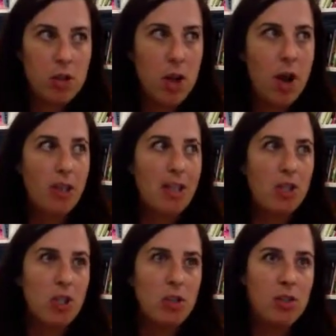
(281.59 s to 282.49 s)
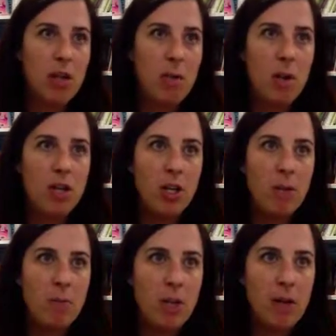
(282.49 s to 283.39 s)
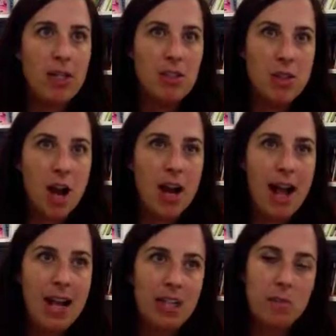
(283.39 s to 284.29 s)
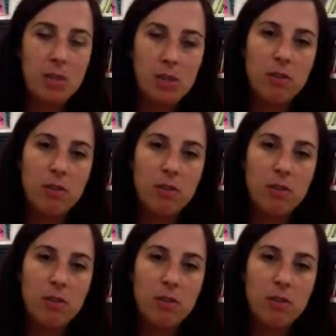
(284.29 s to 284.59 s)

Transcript: talking to someone who maybe is not as much